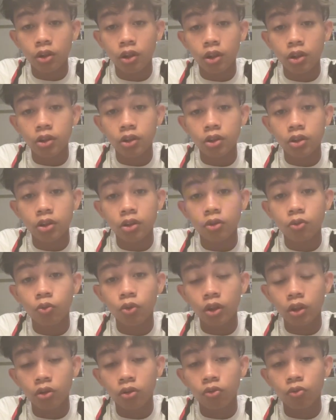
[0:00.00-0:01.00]
as a
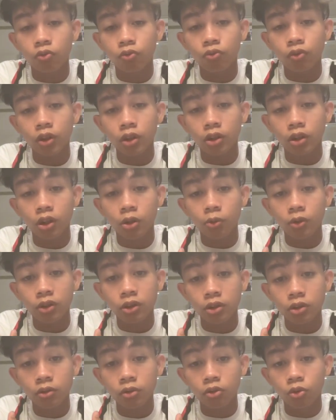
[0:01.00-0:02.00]
way to fight
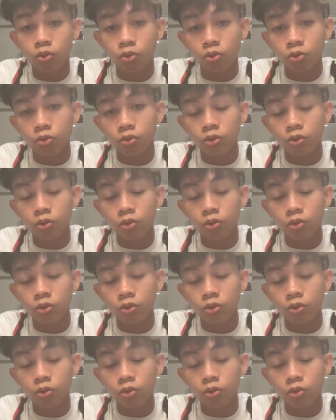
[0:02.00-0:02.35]
corruption too.